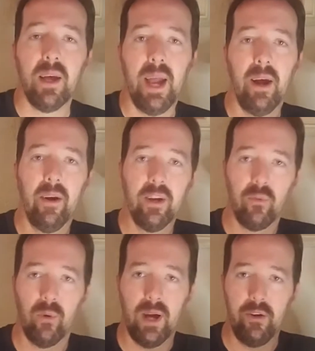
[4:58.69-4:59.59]
areas
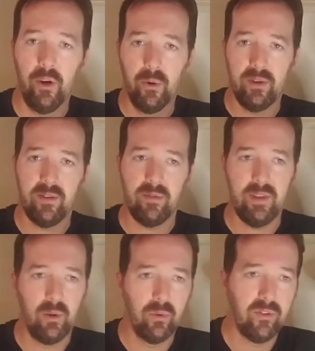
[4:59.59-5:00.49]
where I noticed that
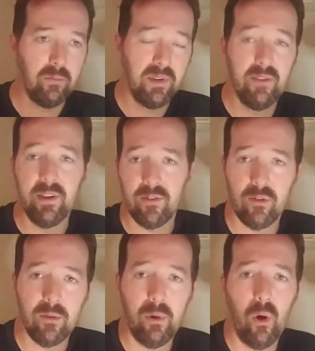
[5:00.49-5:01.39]
there were some divots or
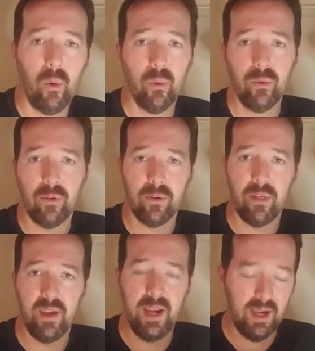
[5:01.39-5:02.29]
some holes or
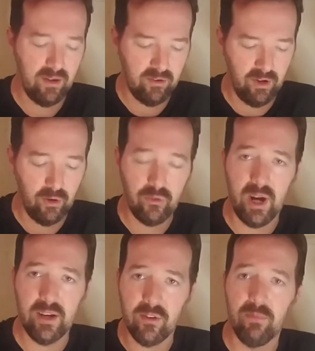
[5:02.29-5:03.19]
things,
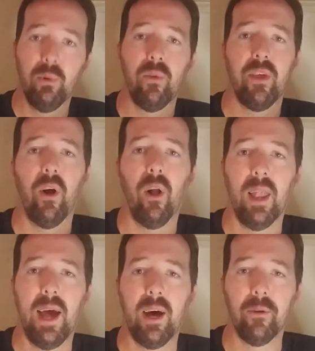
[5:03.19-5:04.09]
try to smooth it all
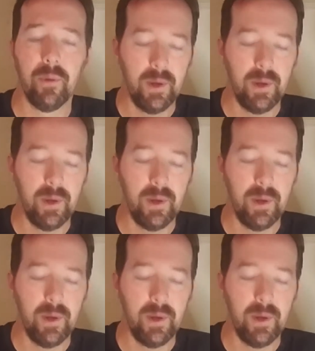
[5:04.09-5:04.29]
out.